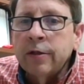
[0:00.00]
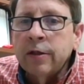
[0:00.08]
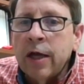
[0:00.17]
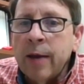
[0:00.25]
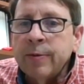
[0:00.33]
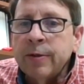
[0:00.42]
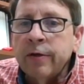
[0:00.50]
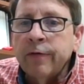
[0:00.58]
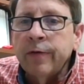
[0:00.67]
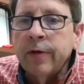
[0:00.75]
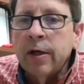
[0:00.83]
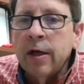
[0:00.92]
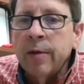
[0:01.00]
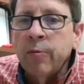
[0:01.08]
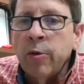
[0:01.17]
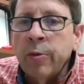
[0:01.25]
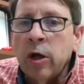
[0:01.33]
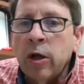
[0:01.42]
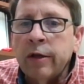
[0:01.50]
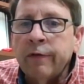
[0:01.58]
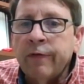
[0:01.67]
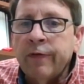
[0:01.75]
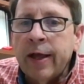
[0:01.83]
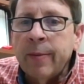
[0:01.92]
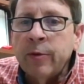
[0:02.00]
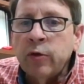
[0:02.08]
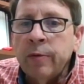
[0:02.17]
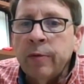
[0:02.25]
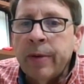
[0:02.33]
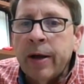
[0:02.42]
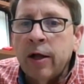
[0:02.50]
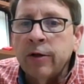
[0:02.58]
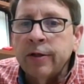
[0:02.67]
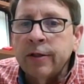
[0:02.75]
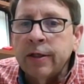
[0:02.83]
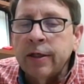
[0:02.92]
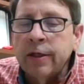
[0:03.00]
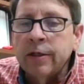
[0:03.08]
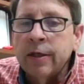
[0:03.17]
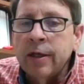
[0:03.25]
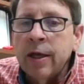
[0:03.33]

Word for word: types of um, what we call inflammatory bowel disease